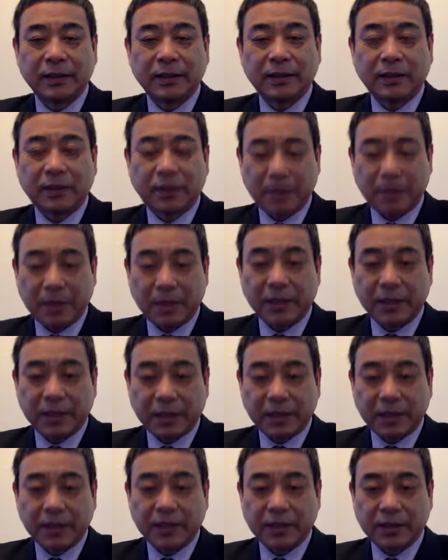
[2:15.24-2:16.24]
there are many
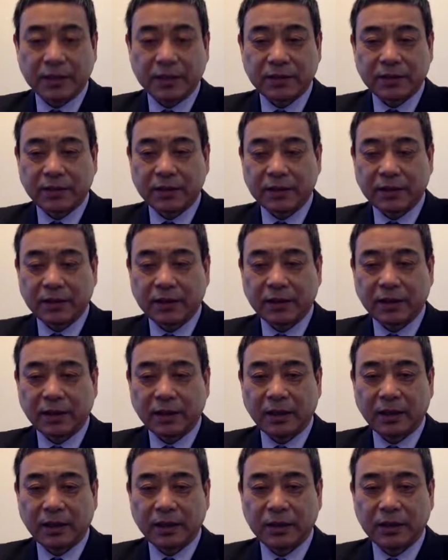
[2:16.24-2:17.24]
cases
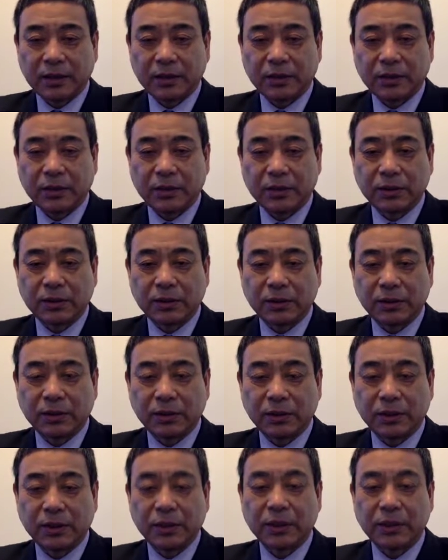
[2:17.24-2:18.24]
to
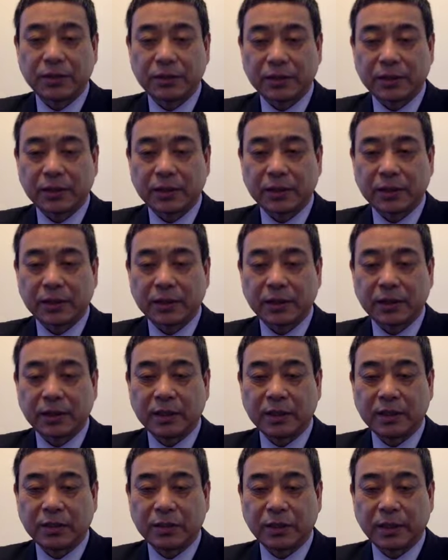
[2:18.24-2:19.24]

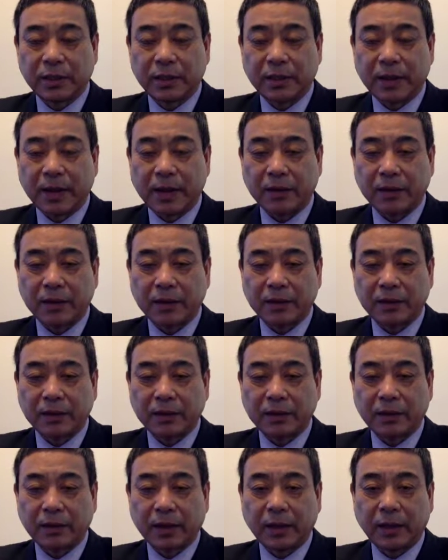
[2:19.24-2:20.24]
illustrate about it.
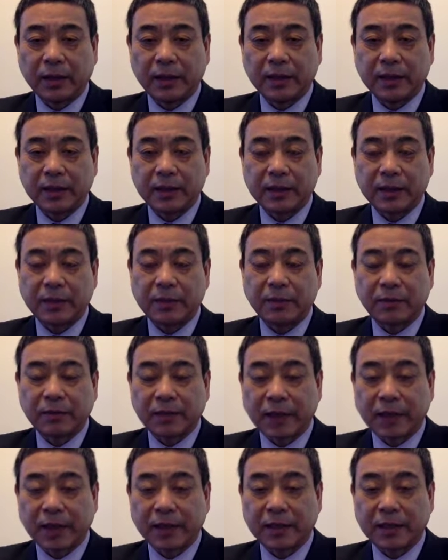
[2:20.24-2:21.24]
And in some of
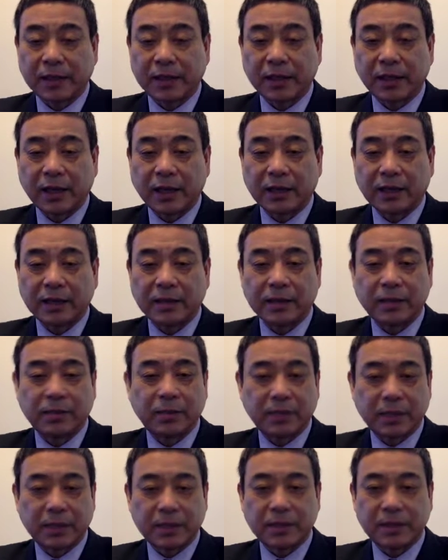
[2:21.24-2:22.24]
the IT classes,
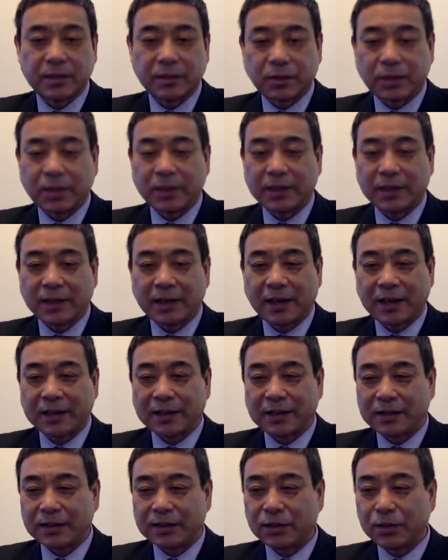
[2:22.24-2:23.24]
business strategy
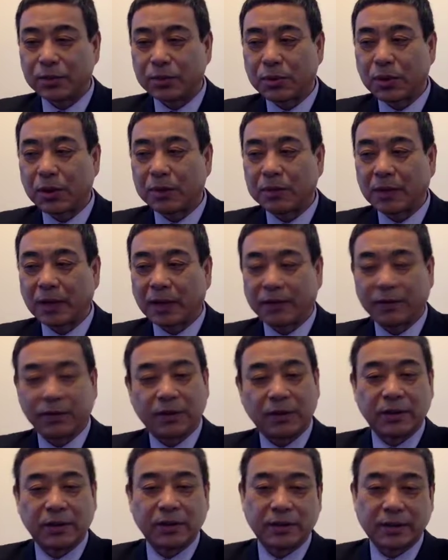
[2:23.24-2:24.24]
classes, you probably have
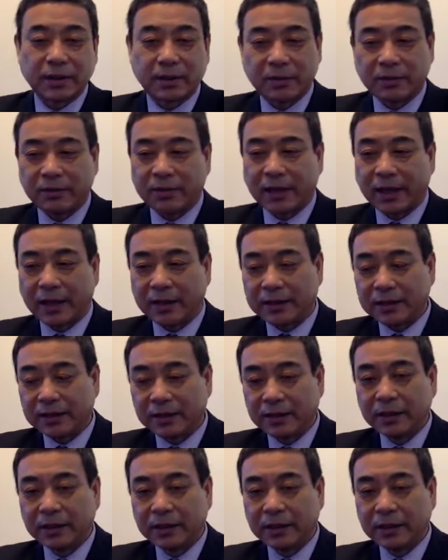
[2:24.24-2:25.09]
learned some of that.